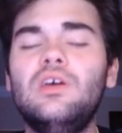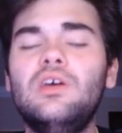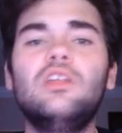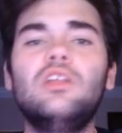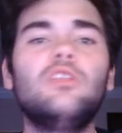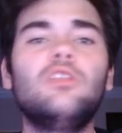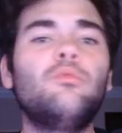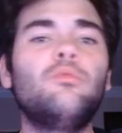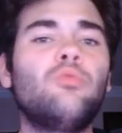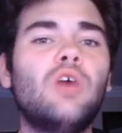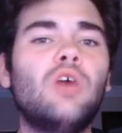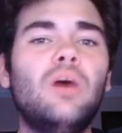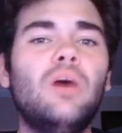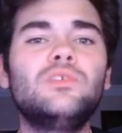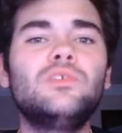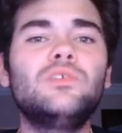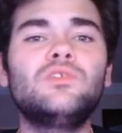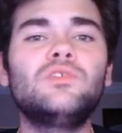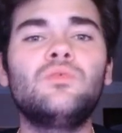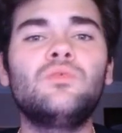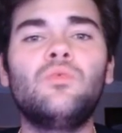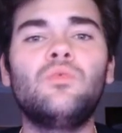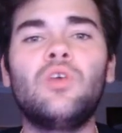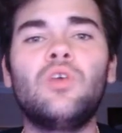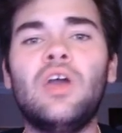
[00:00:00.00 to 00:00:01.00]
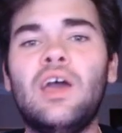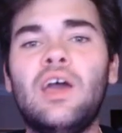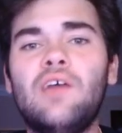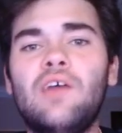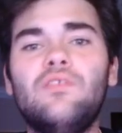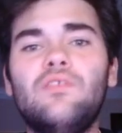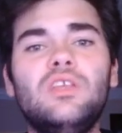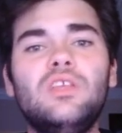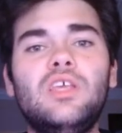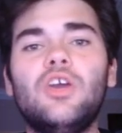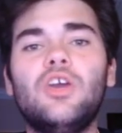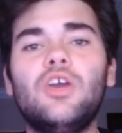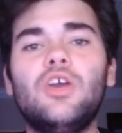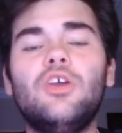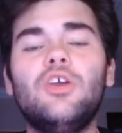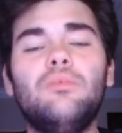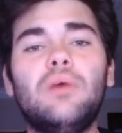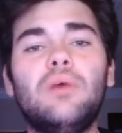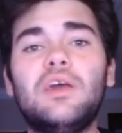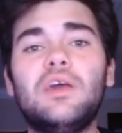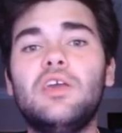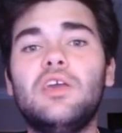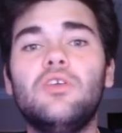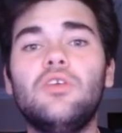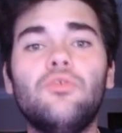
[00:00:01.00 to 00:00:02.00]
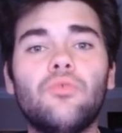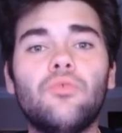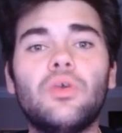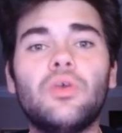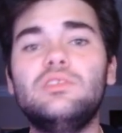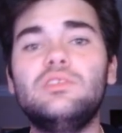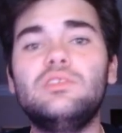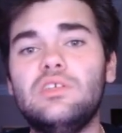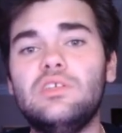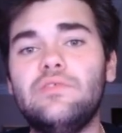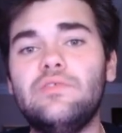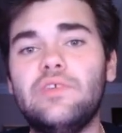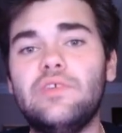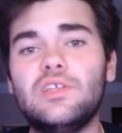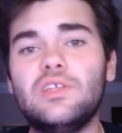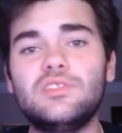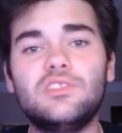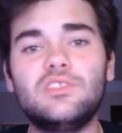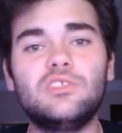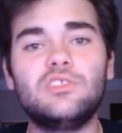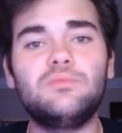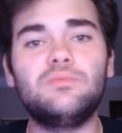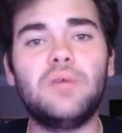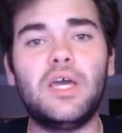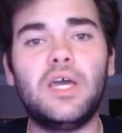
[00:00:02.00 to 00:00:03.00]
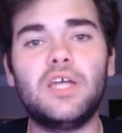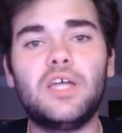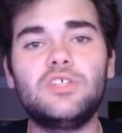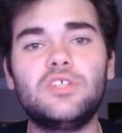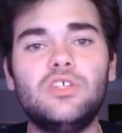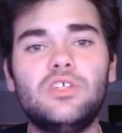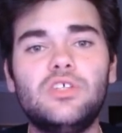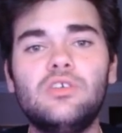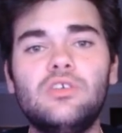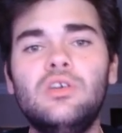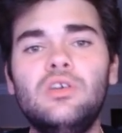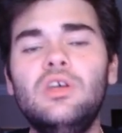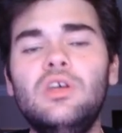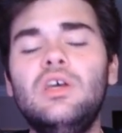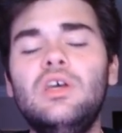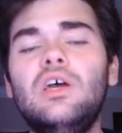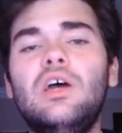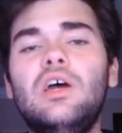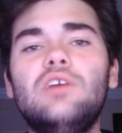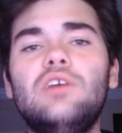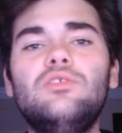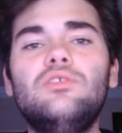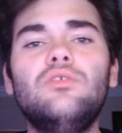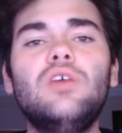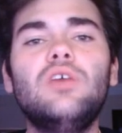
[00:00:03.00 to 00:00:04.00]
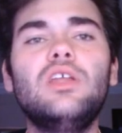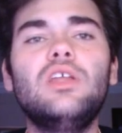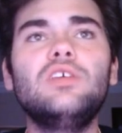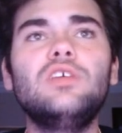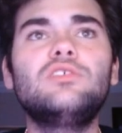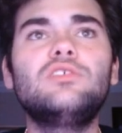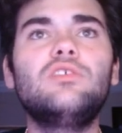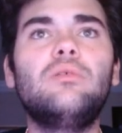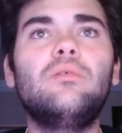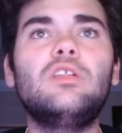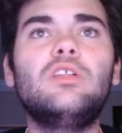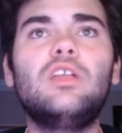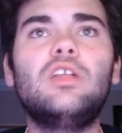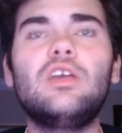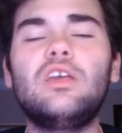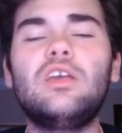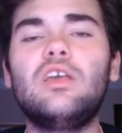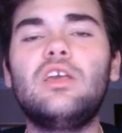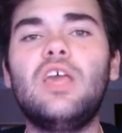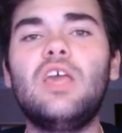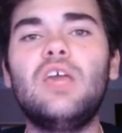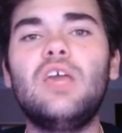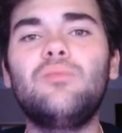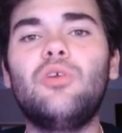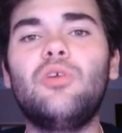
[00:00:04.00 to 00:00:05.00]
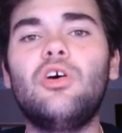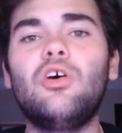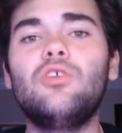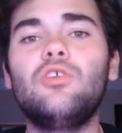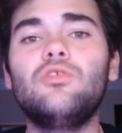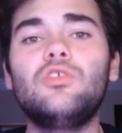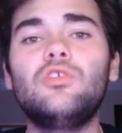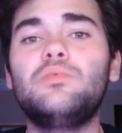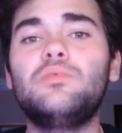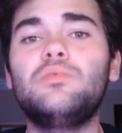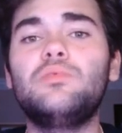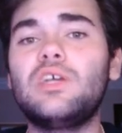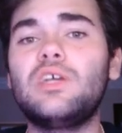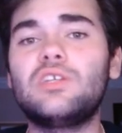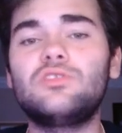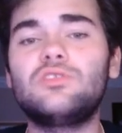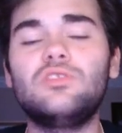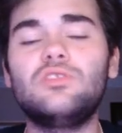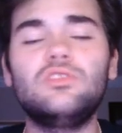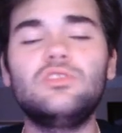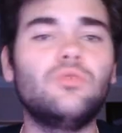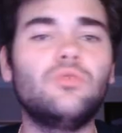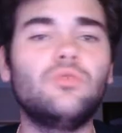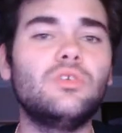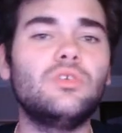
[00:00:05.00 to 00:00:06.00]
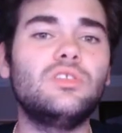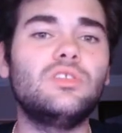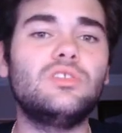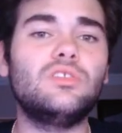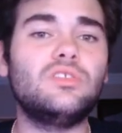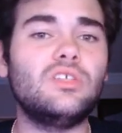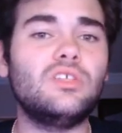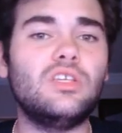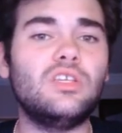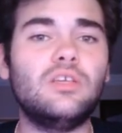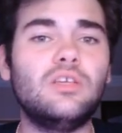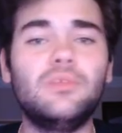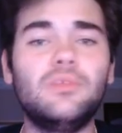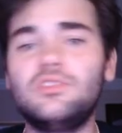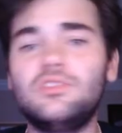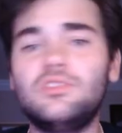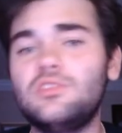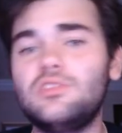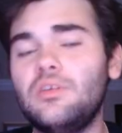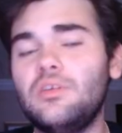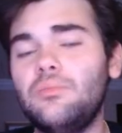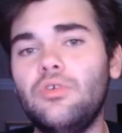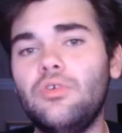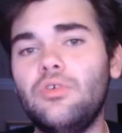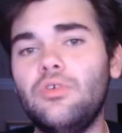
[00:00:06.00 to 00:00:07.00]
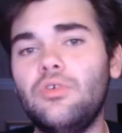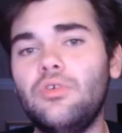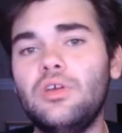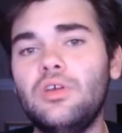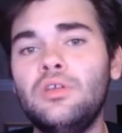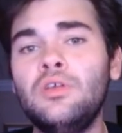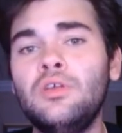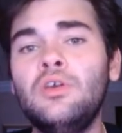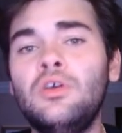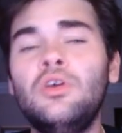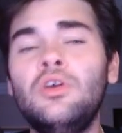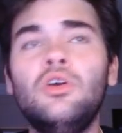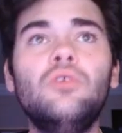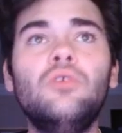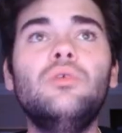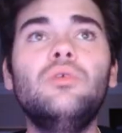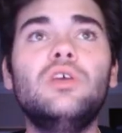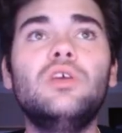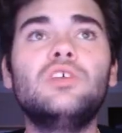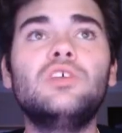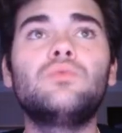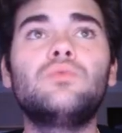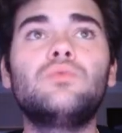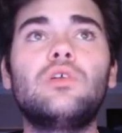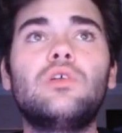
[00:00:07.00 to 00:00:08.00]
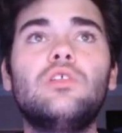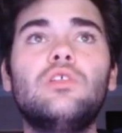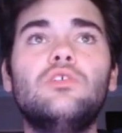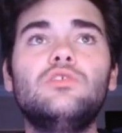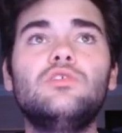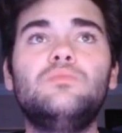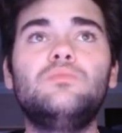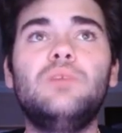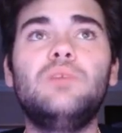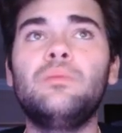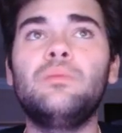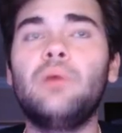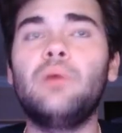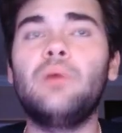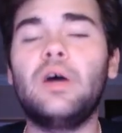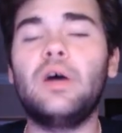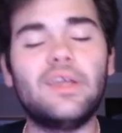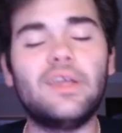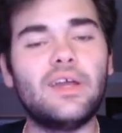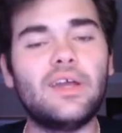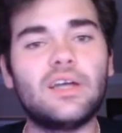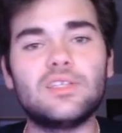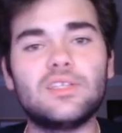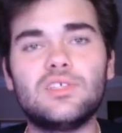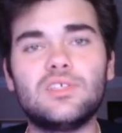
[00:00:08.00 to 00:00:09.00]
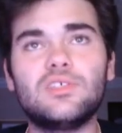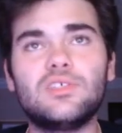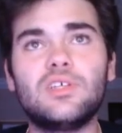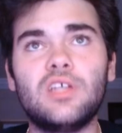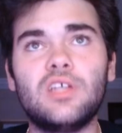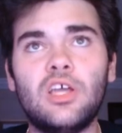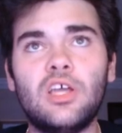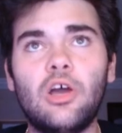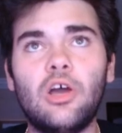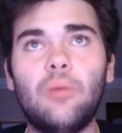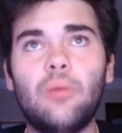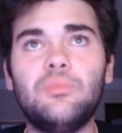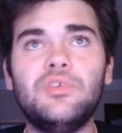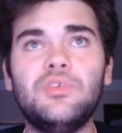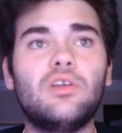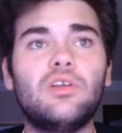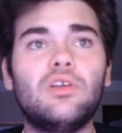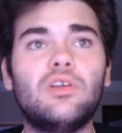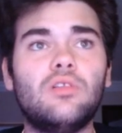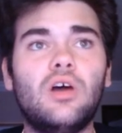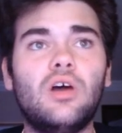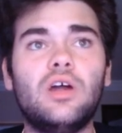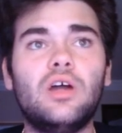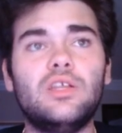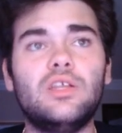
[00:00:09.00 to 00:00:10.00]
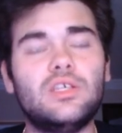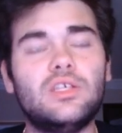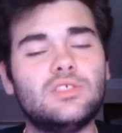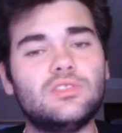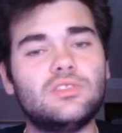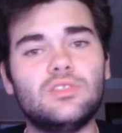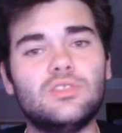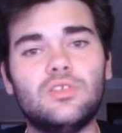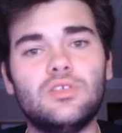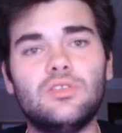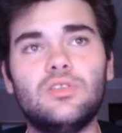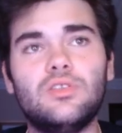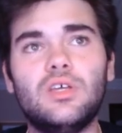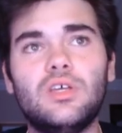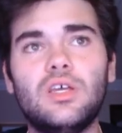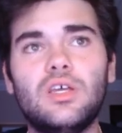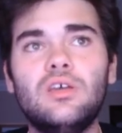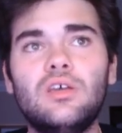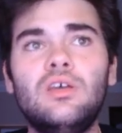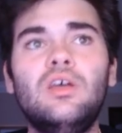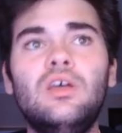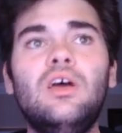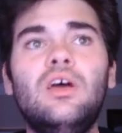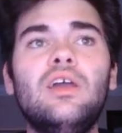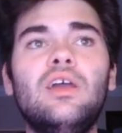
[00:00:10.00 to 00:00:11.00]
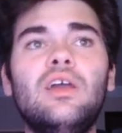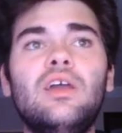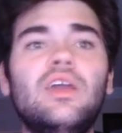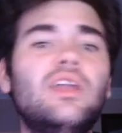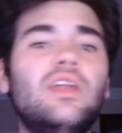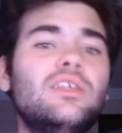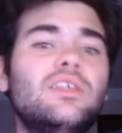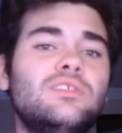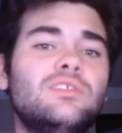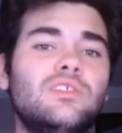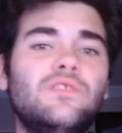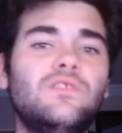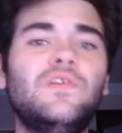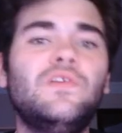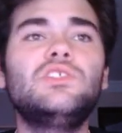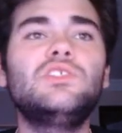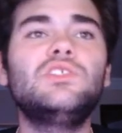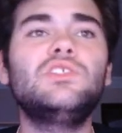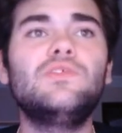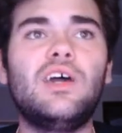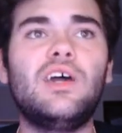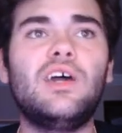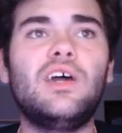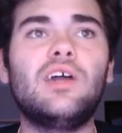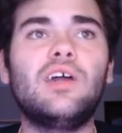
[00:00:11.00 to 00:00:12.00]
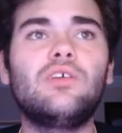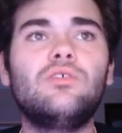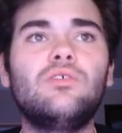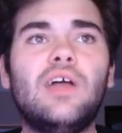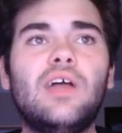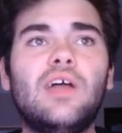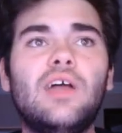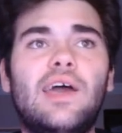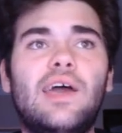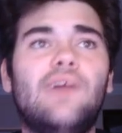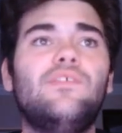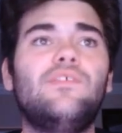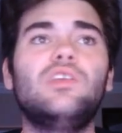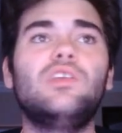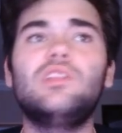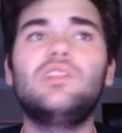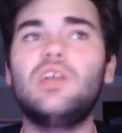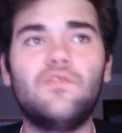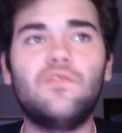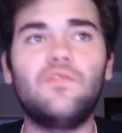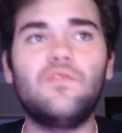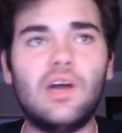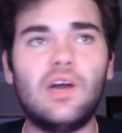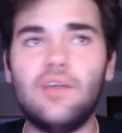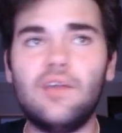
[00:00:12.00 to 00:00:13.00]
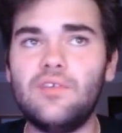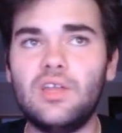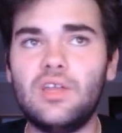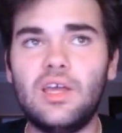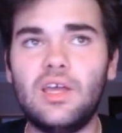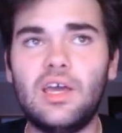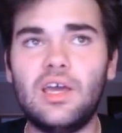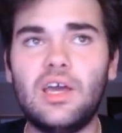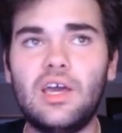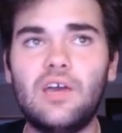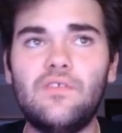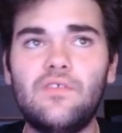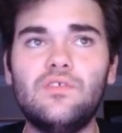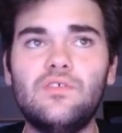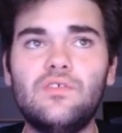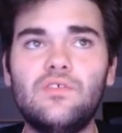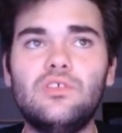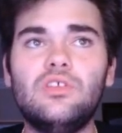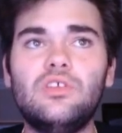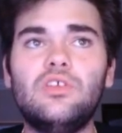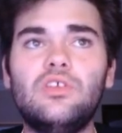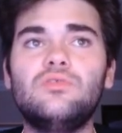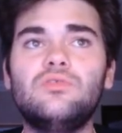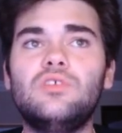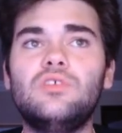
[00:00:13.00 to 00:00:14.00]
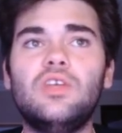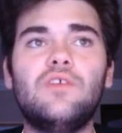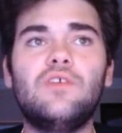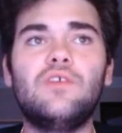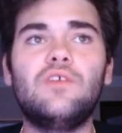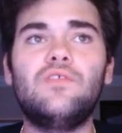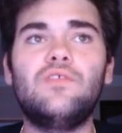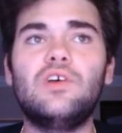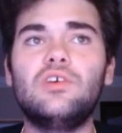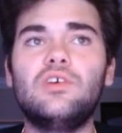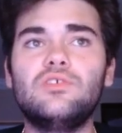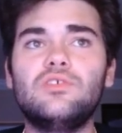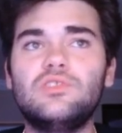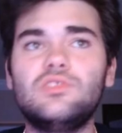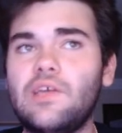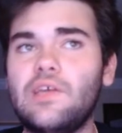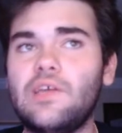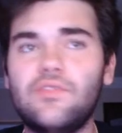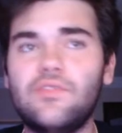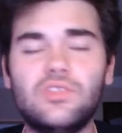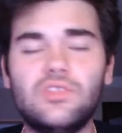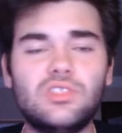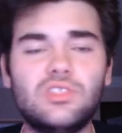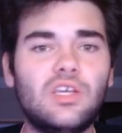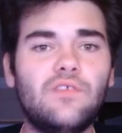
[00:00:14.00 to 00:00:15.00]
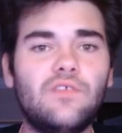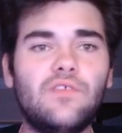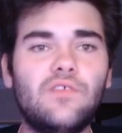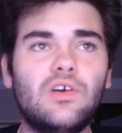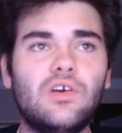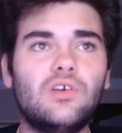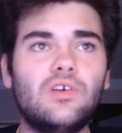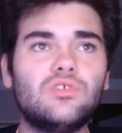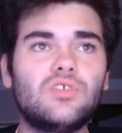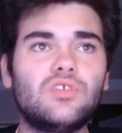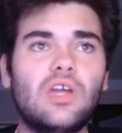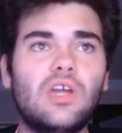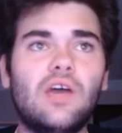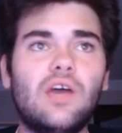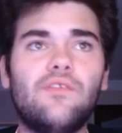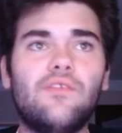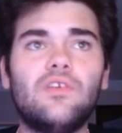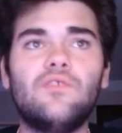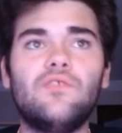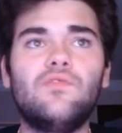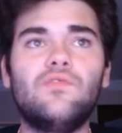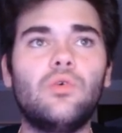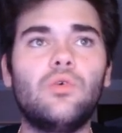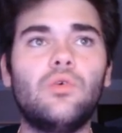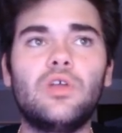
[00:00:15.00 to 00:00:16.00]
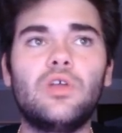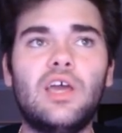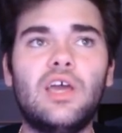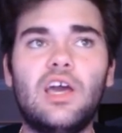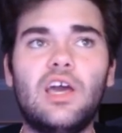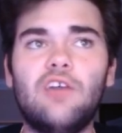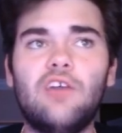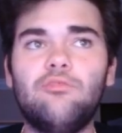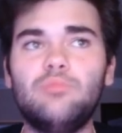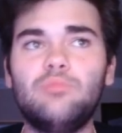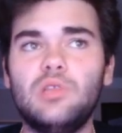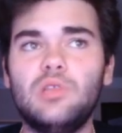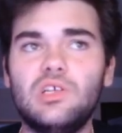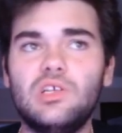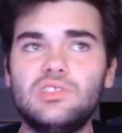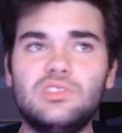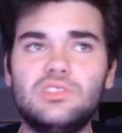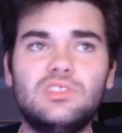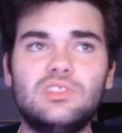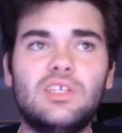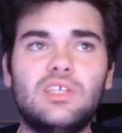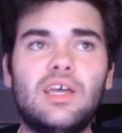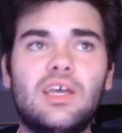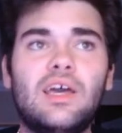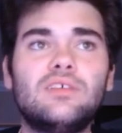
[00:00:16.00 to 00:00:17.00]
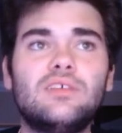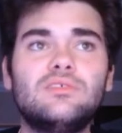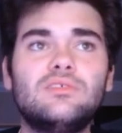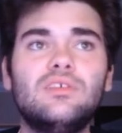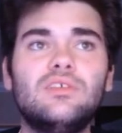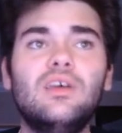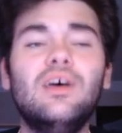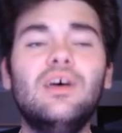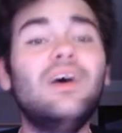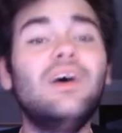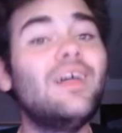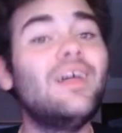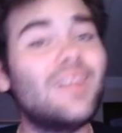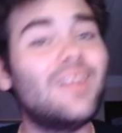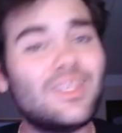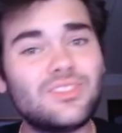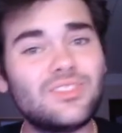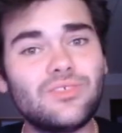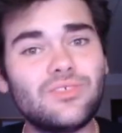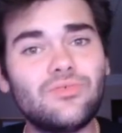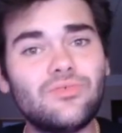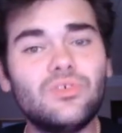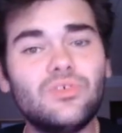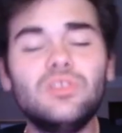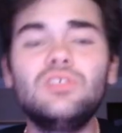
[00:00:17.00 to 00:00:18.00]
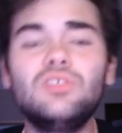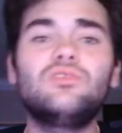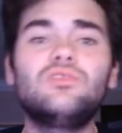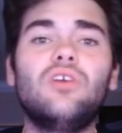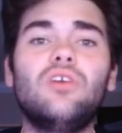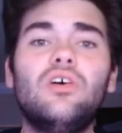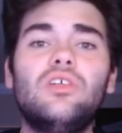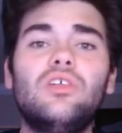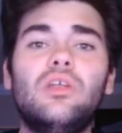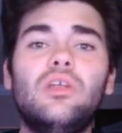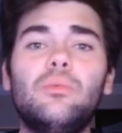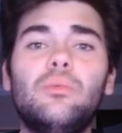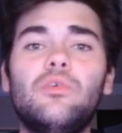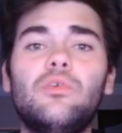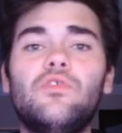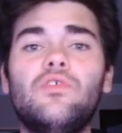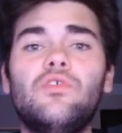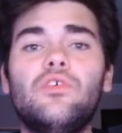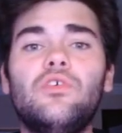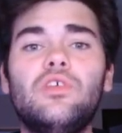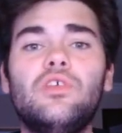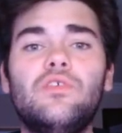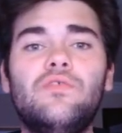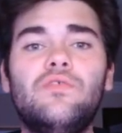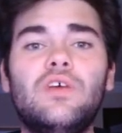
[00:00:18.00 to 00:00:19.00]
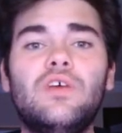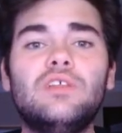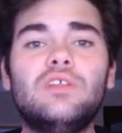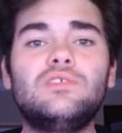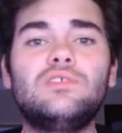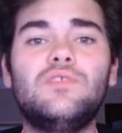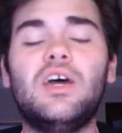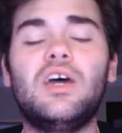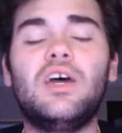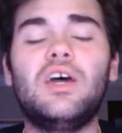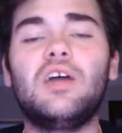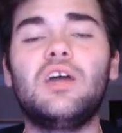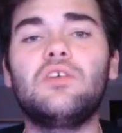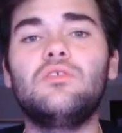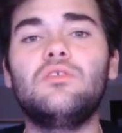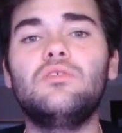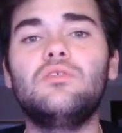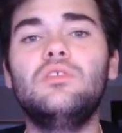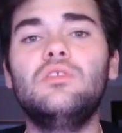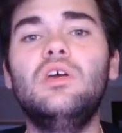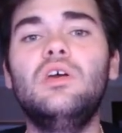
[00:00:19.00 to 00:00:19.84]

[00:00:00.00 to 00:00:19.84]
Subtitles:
The Brahmas were heavily carried by a great defense this past year, and so getting somebody like a Gabe Hall who could potentially join the team at some point, who is one of those big body guys that's going to help you out a lot, is a good thing. Again, as a defensive tackle, having like 5.5, TFLs, 7 TFLs, or having 4.5 plus sacks, that's a really solid number for a defensive tackle.